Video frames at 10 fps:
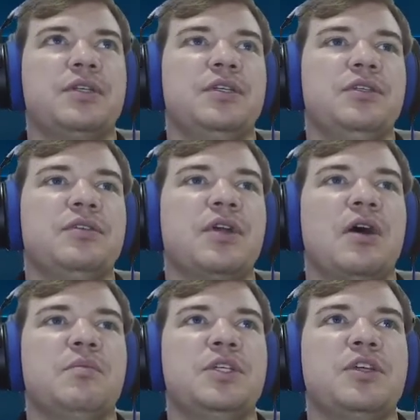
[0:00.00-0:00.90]
You
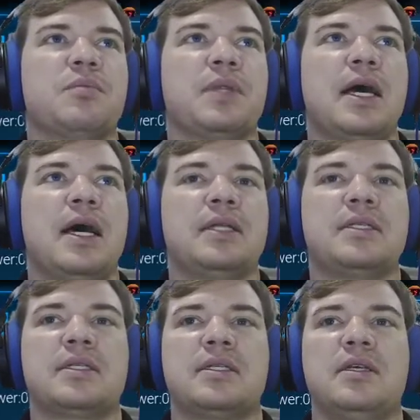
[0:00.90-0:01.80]
come to your
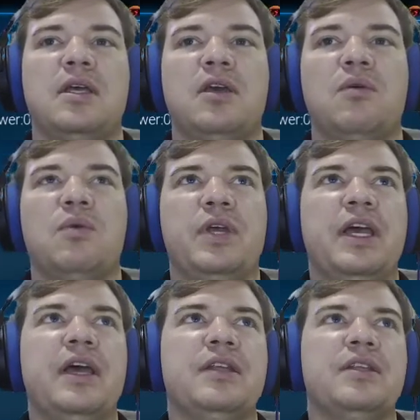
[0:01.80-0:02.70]
plots,
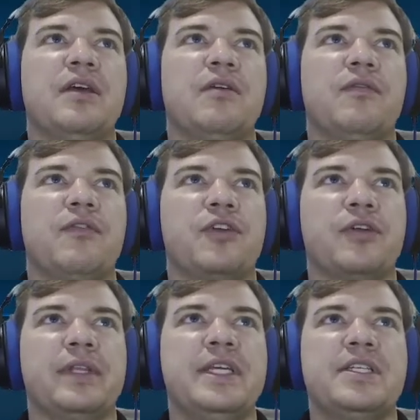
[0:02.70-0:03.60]
and for your
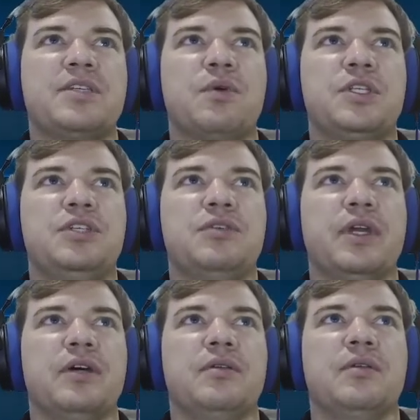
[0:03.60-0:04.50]
lease, once you
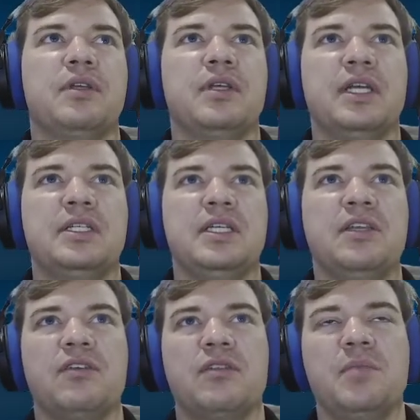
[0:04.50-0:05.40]
get
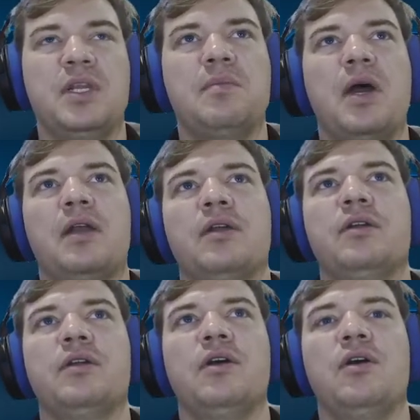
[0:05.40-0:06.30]
either the mini miner
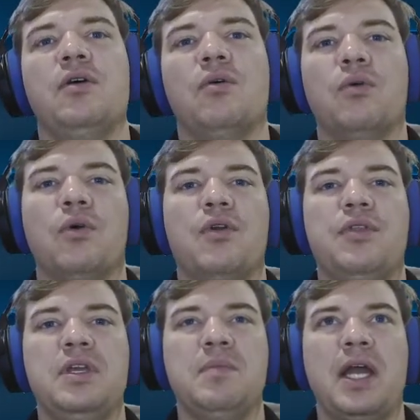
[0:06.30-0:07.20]
or
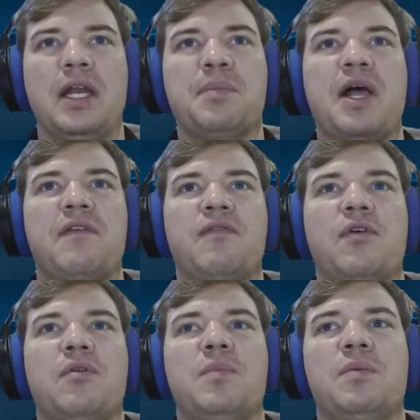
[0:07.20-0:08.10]
the mining
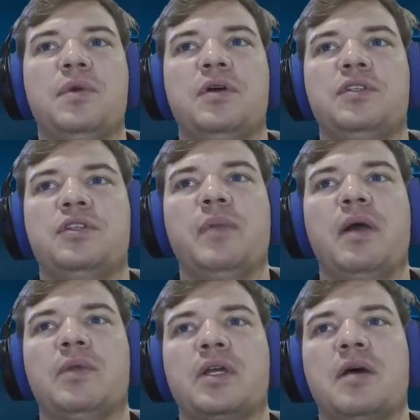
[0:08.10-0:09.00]
platform built, you'll be able
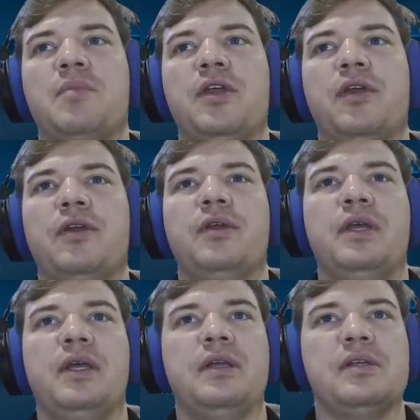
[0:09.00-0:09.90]
to come here
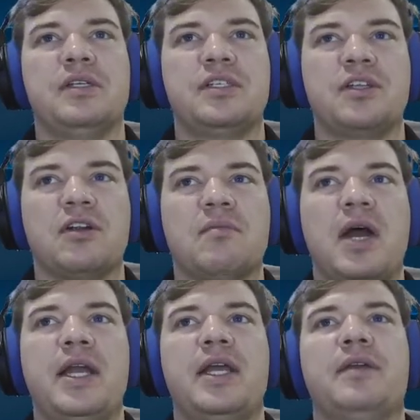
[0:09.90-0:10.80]
and start
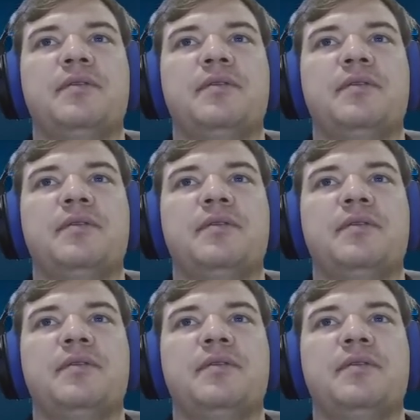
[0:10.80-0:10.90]
mining,